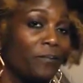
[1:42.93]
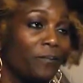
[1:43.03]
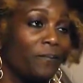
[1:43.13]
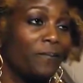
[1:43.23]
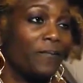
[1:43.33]

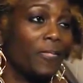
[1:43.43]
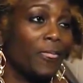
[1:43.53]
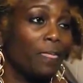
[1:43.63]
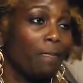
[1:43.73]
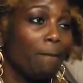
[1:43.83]

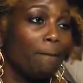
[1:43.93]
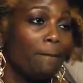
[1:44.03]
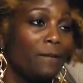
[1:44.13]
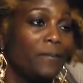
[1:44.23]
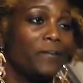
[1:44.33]

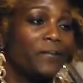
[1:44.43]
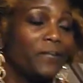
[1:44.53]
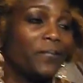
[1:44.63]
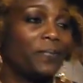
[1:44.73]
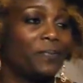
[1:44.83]

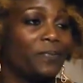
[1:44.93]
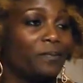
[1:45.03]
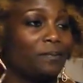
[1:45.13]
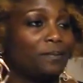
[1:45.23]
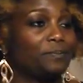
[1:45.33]

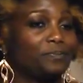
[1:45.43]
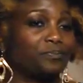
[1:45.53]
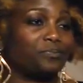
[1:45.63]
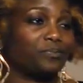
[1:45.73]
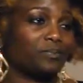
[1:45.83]

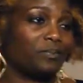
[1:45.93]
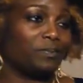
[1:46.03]
(not speaking)